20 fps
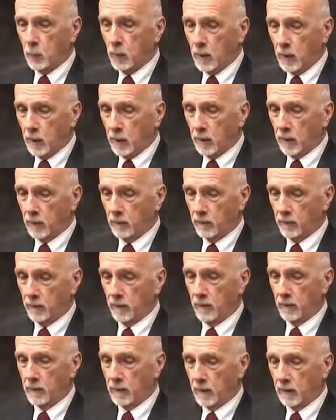one of
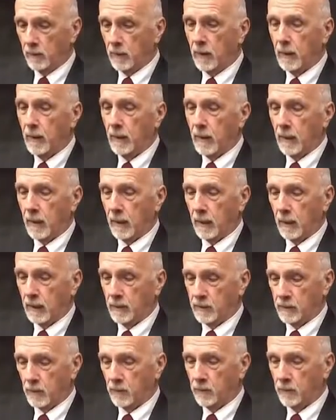them
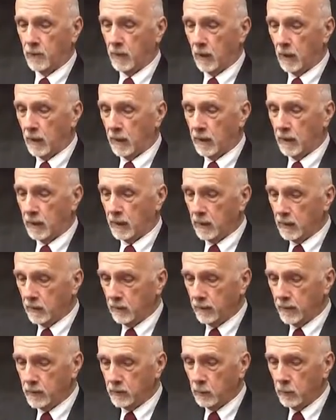has of God an
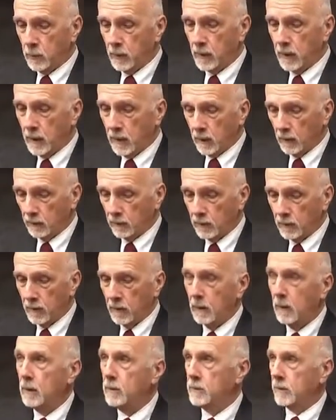individual gift.
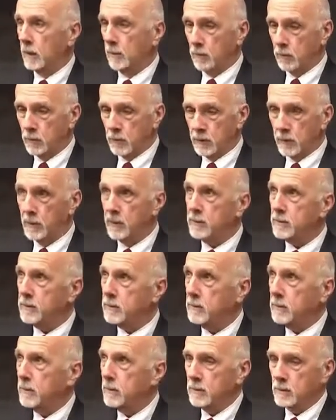Some this,
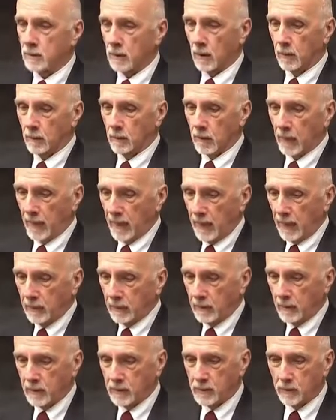some
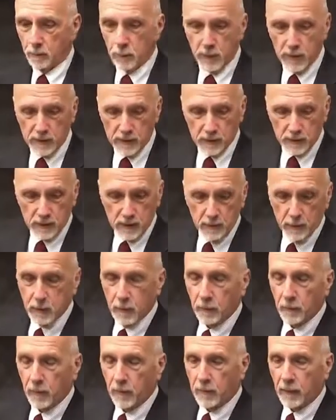that, as it pleases him to
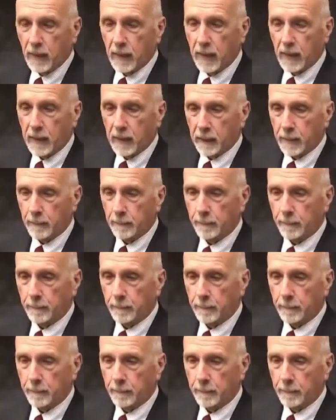provide.